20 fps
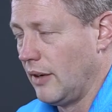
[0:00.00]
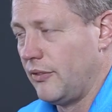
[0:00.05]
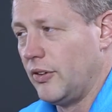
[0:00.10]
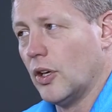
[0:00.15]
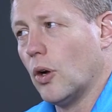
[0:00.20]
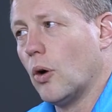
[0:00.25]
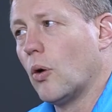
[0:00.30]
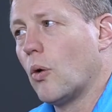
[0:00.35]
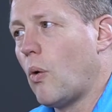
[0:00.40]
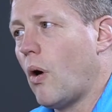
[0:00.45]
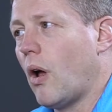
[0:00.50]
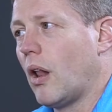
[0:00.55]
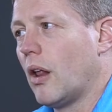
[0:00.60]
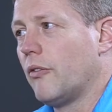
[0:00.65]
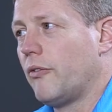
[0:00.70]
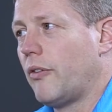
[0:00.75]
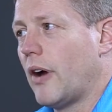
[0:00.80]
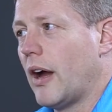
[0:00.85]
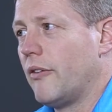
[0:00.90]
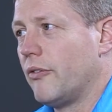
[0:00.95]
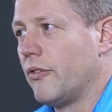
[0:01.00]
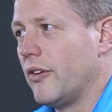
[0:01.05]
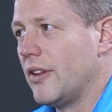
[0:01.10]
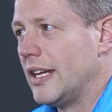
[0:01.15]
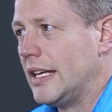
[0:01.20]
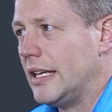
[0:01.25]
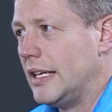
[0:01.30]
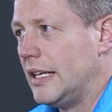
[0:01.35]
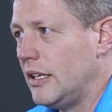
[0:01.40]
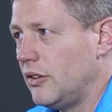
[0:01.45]
If you don't qualify for
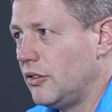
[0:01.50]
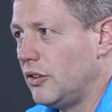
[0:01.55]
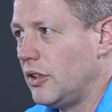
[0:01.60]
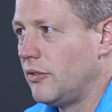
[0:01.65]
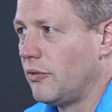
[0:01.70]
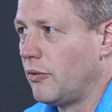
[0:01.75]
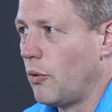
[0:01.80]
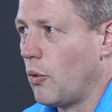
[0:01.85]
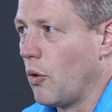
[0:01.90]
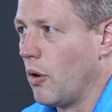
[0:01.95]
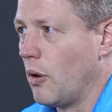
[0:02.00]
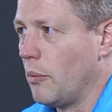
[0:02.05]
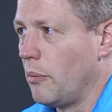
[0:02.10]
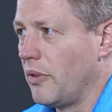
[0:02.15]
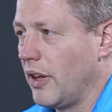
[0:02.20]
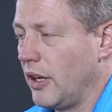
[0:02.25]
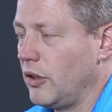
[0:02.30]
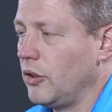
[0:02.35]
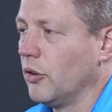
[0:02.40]
the easy form, then